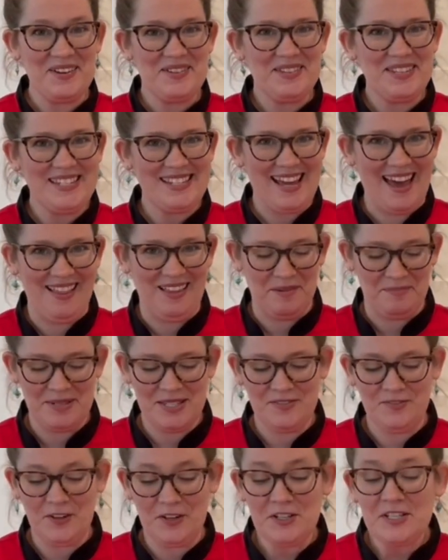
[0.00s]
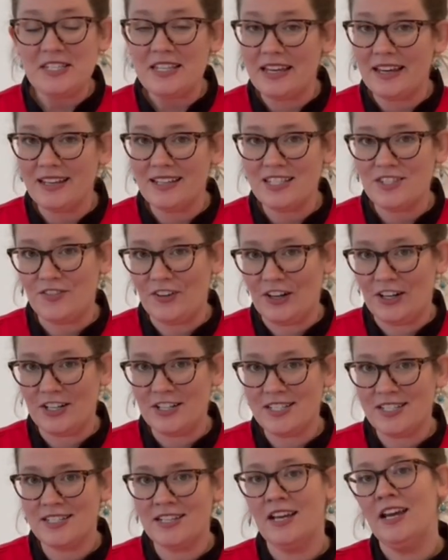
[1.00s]
scallops. First things
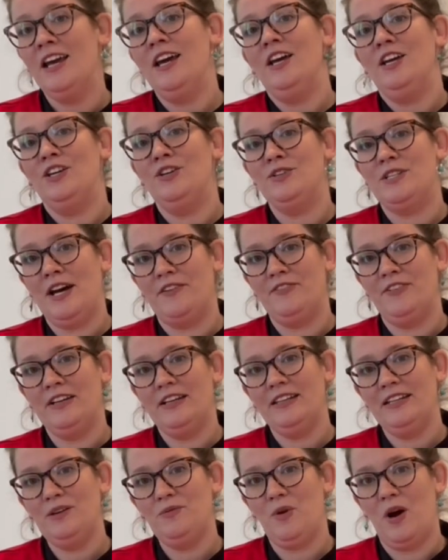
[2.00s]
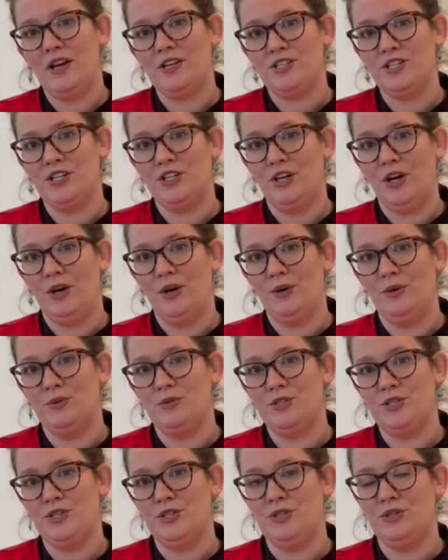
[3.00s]
first, you definitely want to go
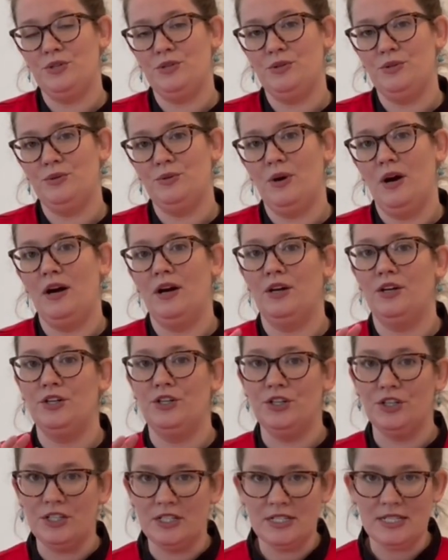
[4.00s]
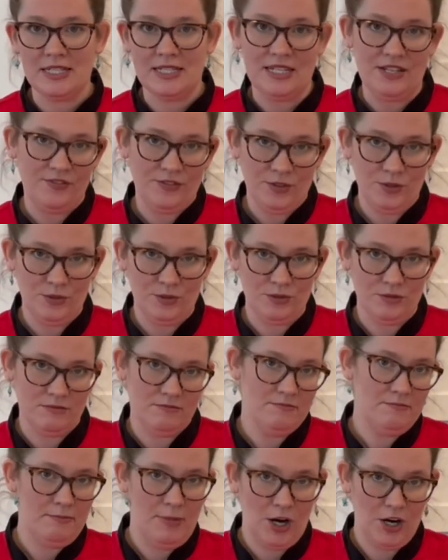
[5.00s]
to a good seafood
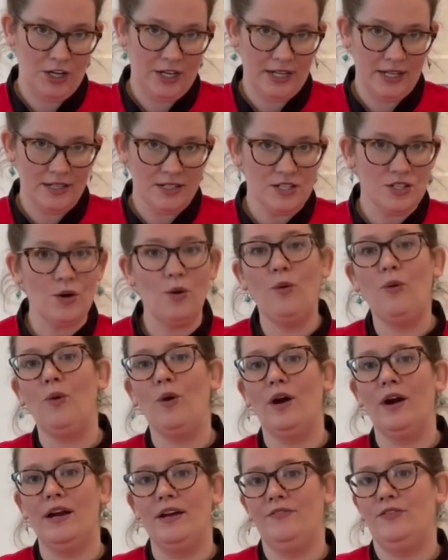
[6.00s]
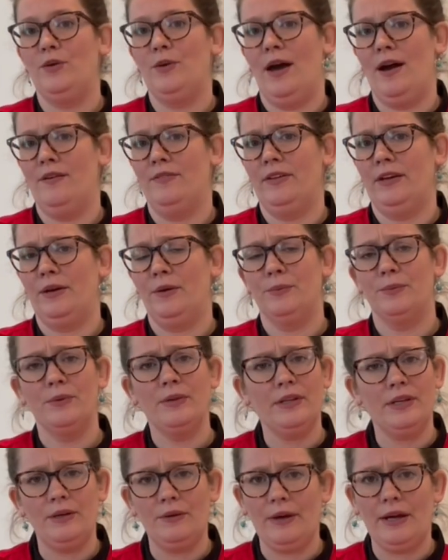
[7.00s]
market, or if you have like a
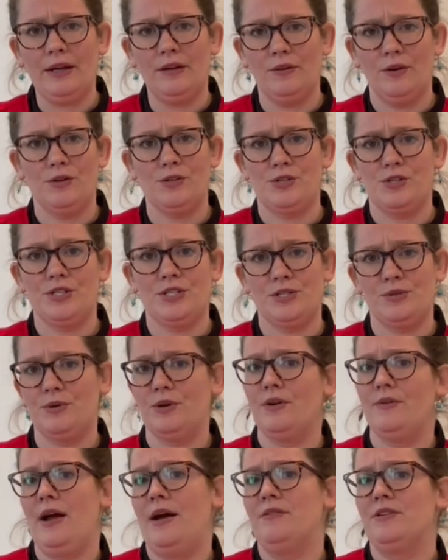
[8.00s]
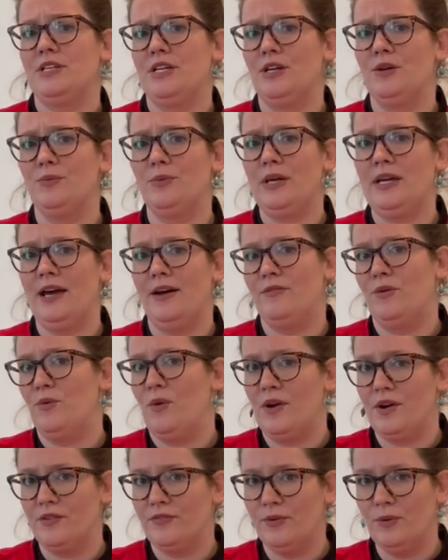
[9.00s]
really great grocery store around here, we have a
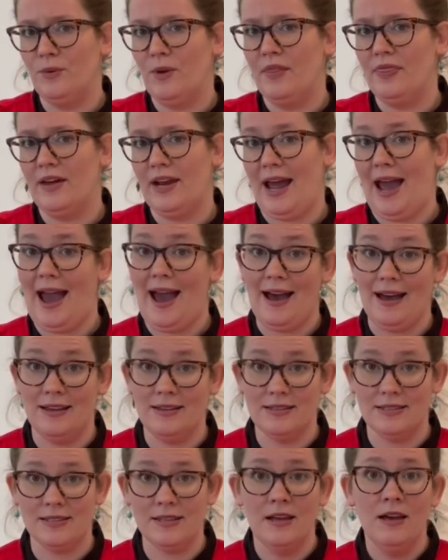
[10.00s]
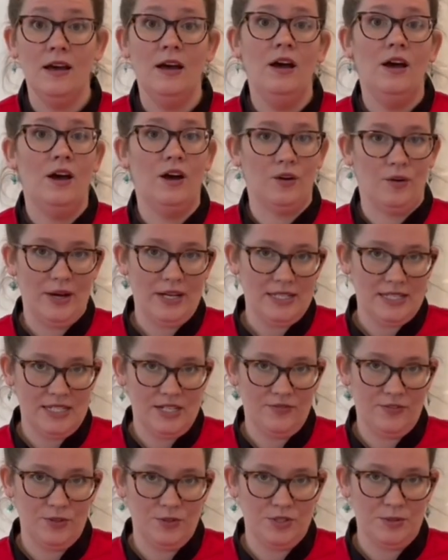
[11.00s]
wonderful one that has a great
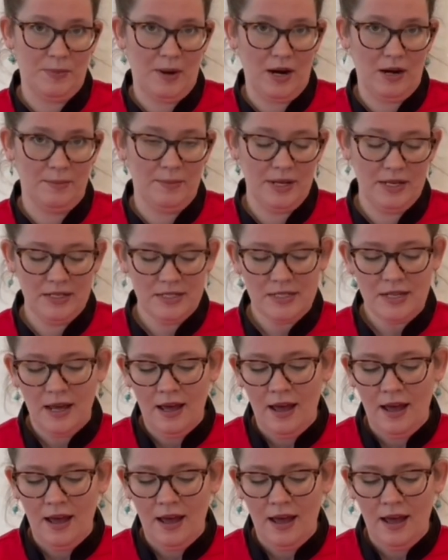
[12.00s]
seafood department.